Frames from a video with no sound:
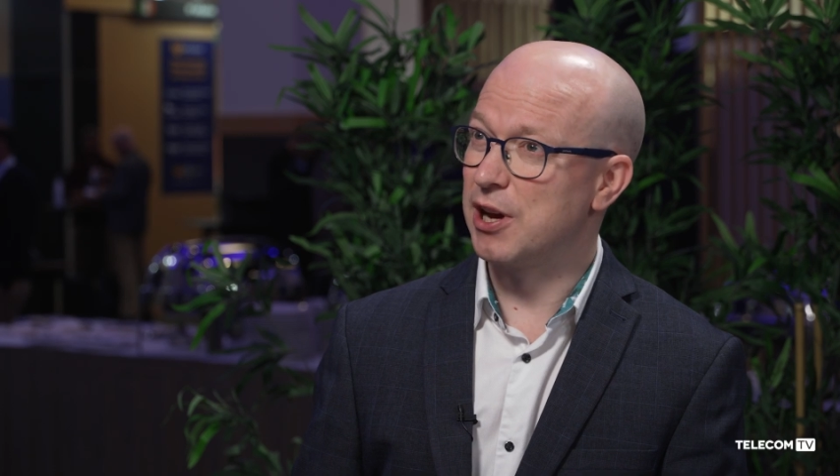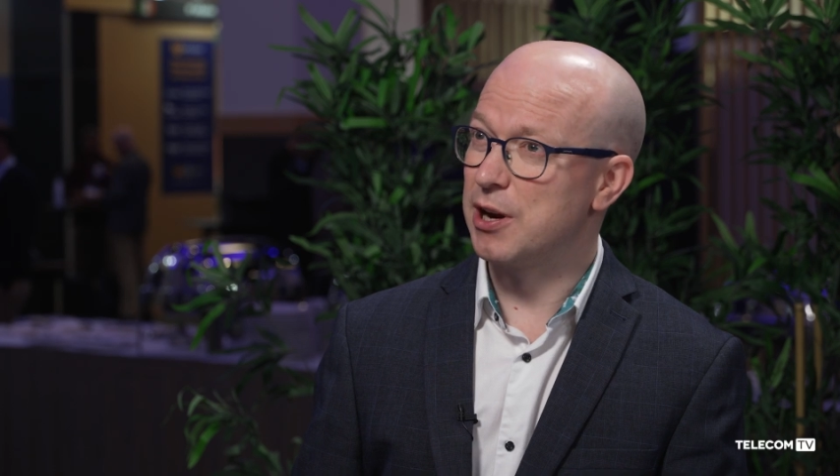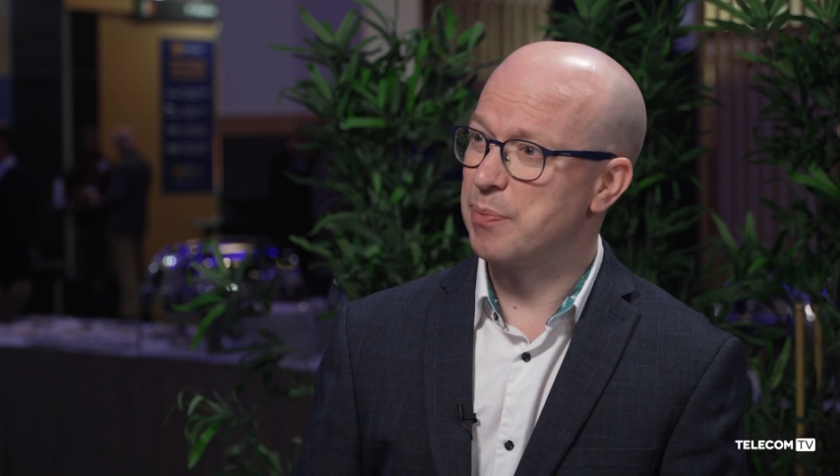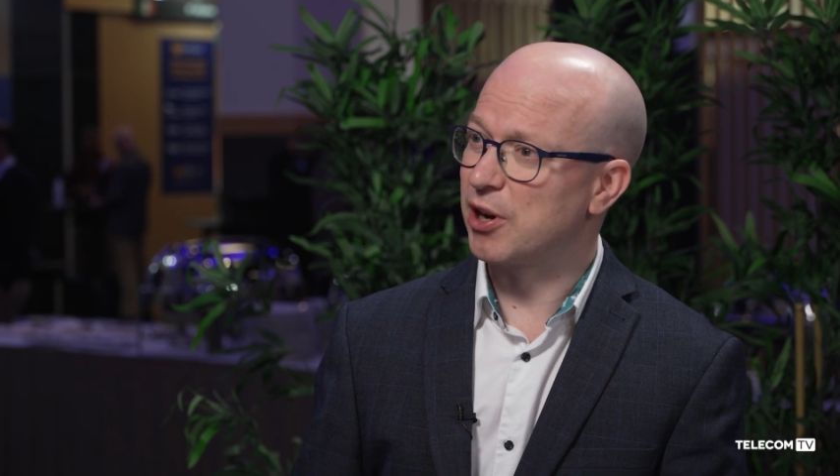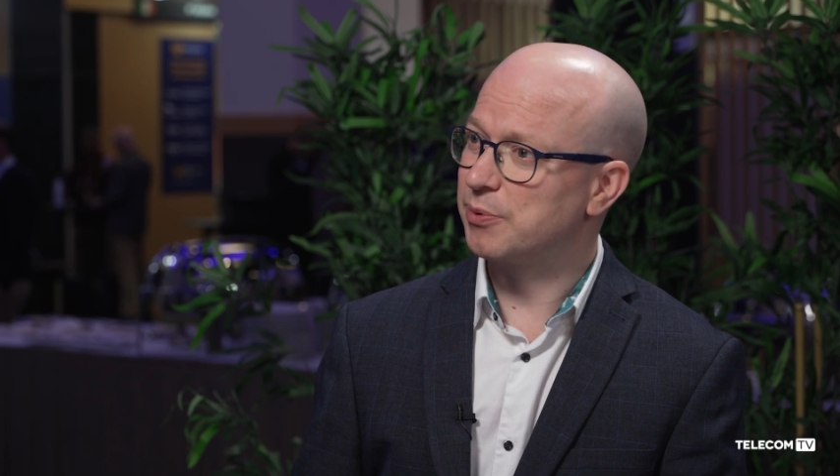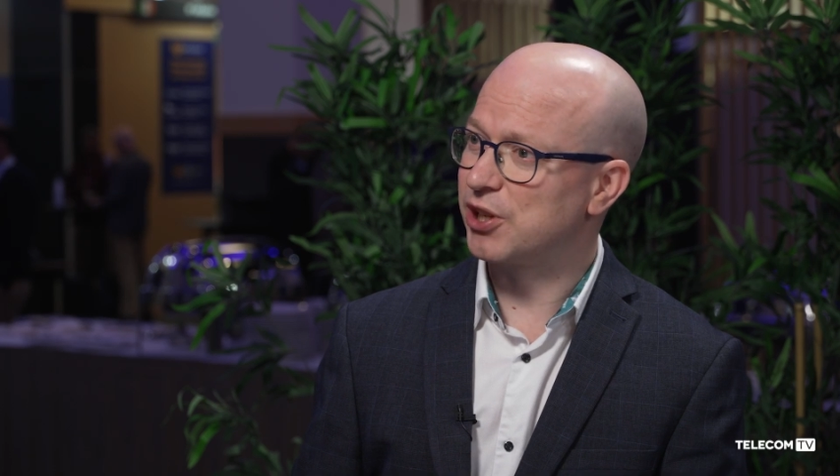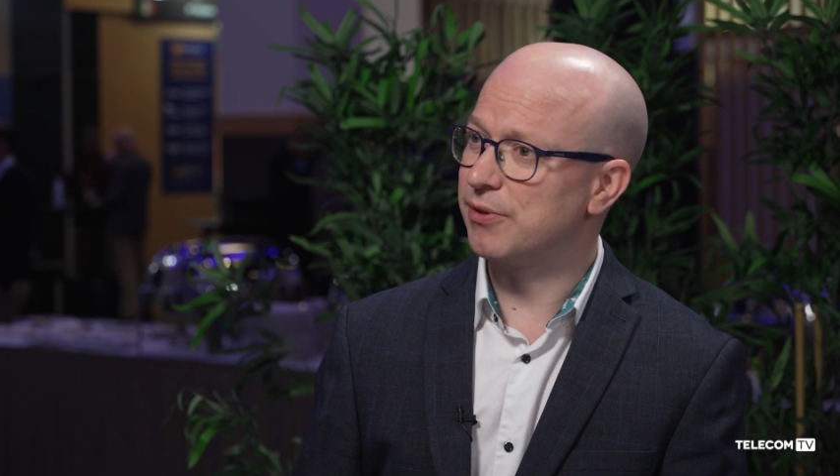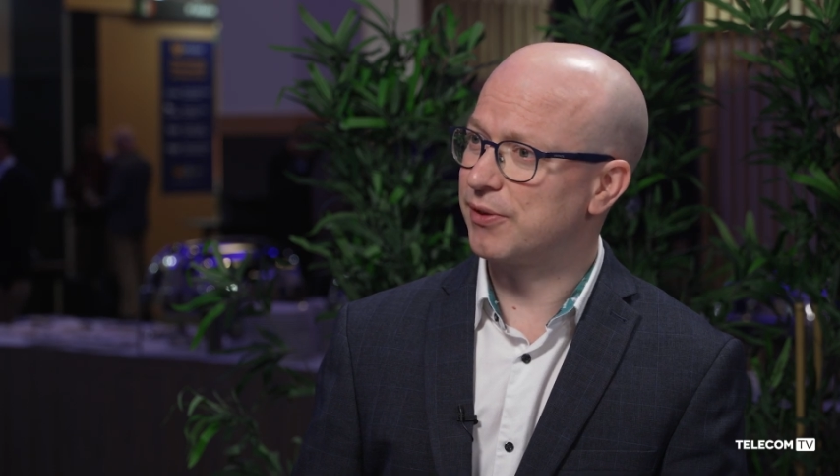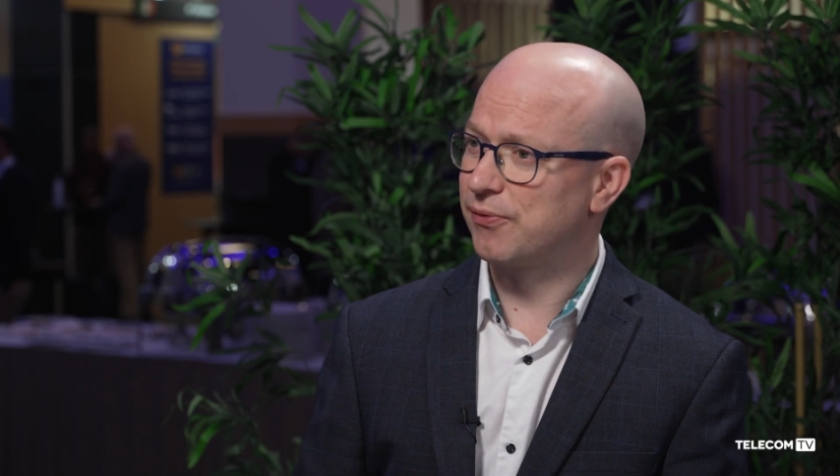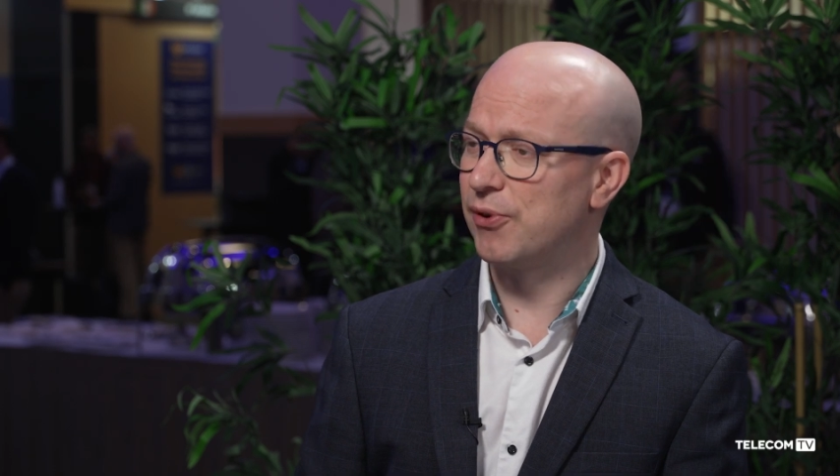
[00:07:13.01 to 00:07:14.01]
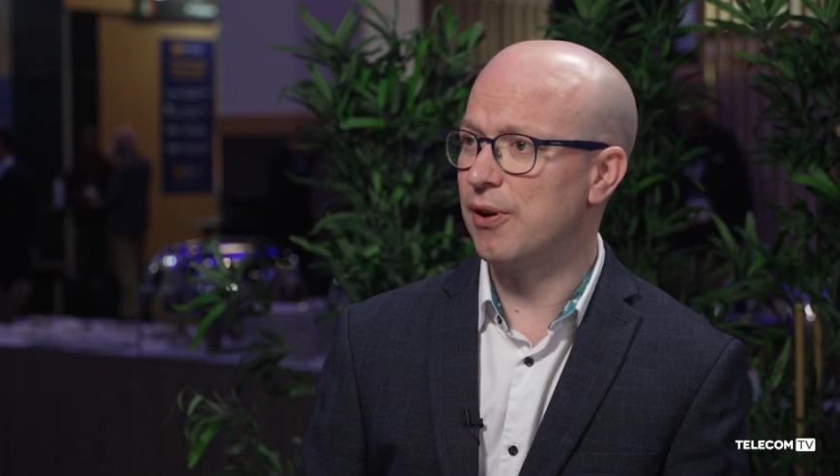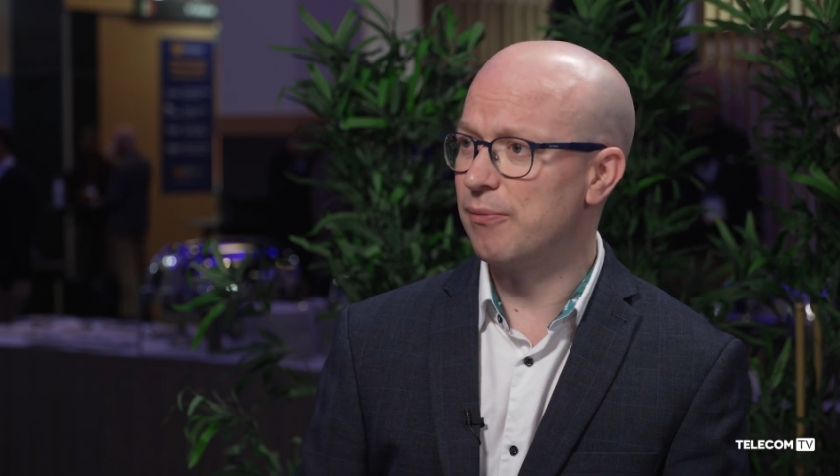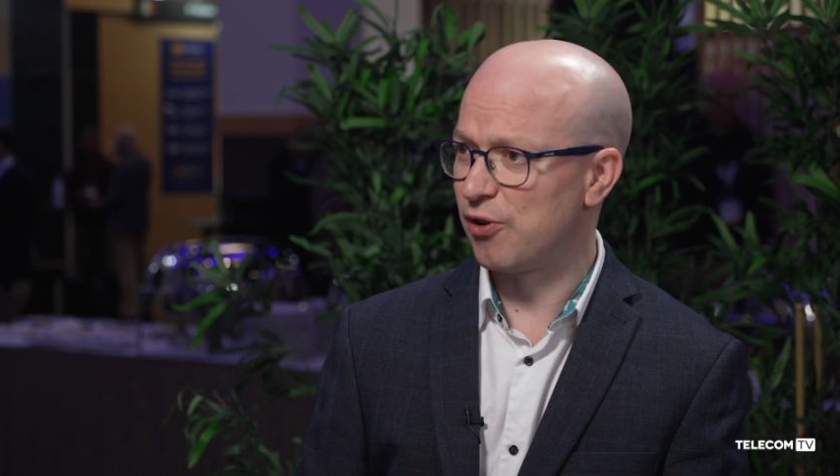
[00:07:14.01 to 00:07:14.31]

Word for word: and a big opportunity for,